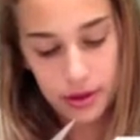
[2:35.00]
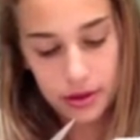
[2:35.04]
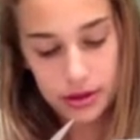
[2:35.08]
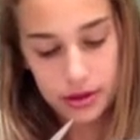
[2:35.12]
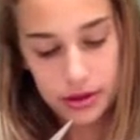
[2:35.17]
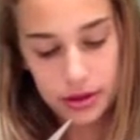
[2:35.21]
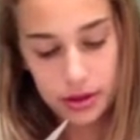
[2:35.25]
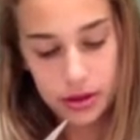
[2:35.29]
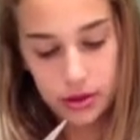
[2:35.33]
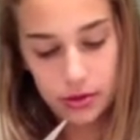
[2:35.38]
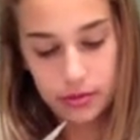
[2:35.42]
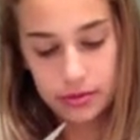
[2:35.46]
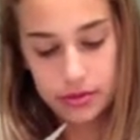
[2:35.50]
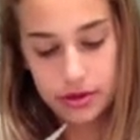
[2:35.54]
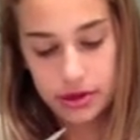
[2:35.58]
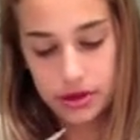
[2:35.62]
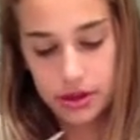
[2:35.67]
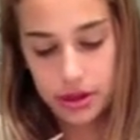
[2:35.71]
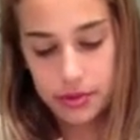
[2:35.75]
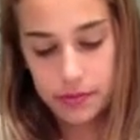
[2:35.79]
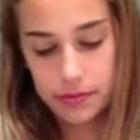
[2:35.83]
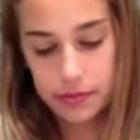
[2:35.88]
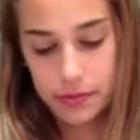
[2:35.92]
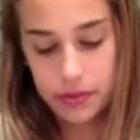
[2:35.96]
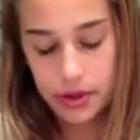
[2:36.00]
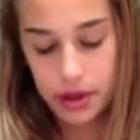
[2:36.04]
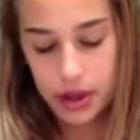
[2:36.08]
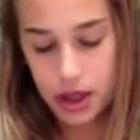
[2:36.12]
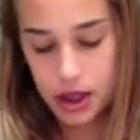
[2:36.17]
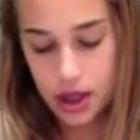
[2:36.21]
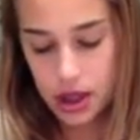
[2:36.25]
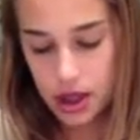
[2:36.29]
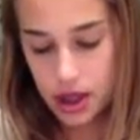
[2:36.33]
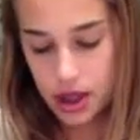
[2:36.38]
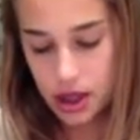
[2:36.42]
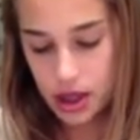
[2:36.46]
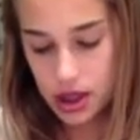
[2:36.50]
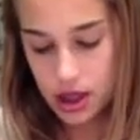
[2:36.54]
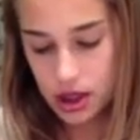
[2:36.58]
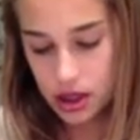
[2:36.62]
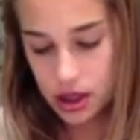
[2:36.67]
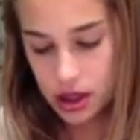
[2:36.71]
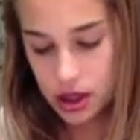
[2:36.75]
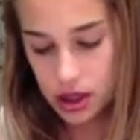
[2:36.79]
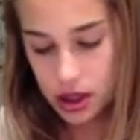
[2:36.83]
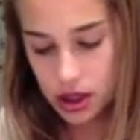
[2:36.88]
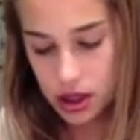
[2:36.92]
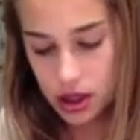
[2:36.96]
So I'm just going to
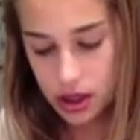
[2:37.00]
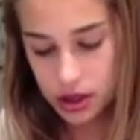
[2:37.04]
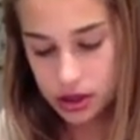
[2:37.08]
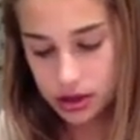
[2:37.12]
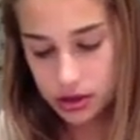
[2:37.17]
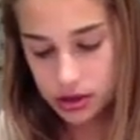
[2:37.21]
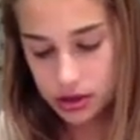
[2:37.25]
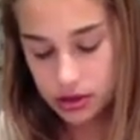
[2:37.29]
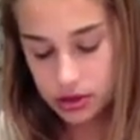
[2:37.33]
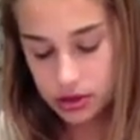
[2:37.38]
cut.